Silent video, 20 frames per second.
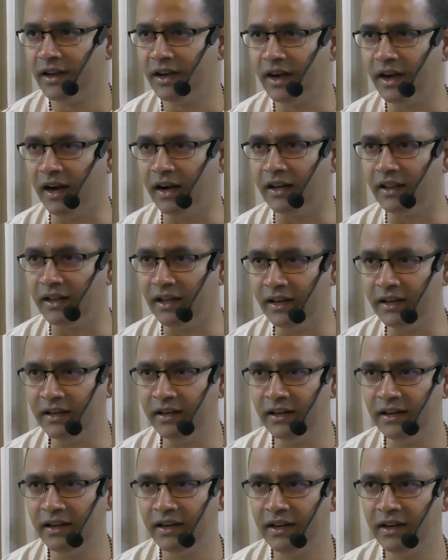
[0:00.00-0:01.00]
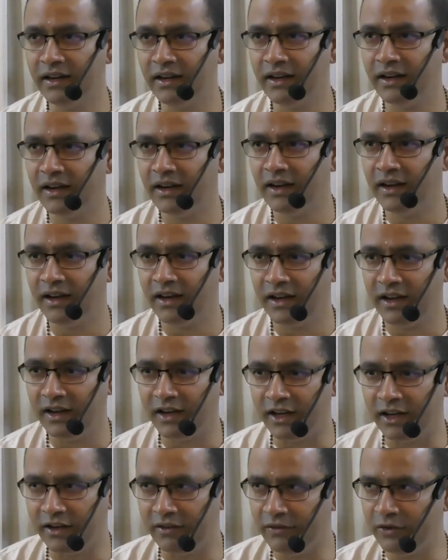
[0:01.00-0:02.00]
And then
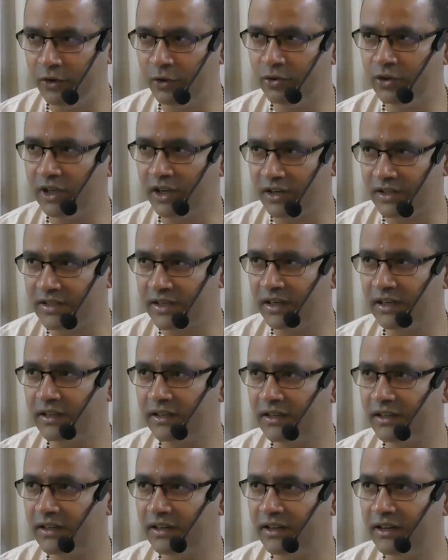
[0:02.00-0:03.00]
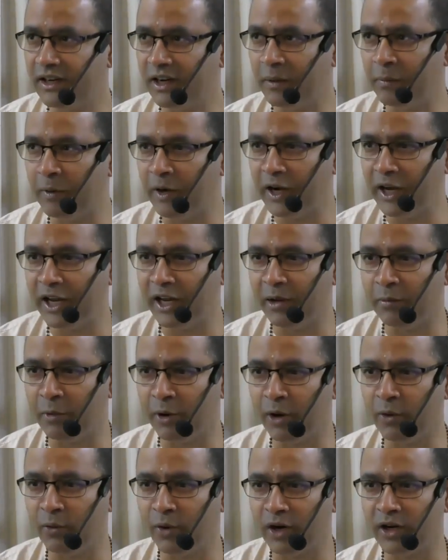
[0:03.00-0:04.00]
give you the result depending
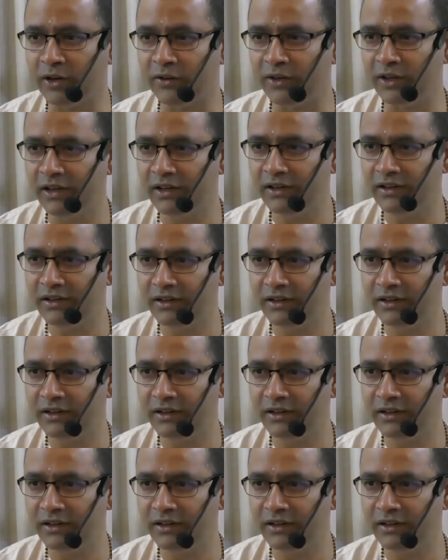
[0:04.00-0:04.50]
upon whatever.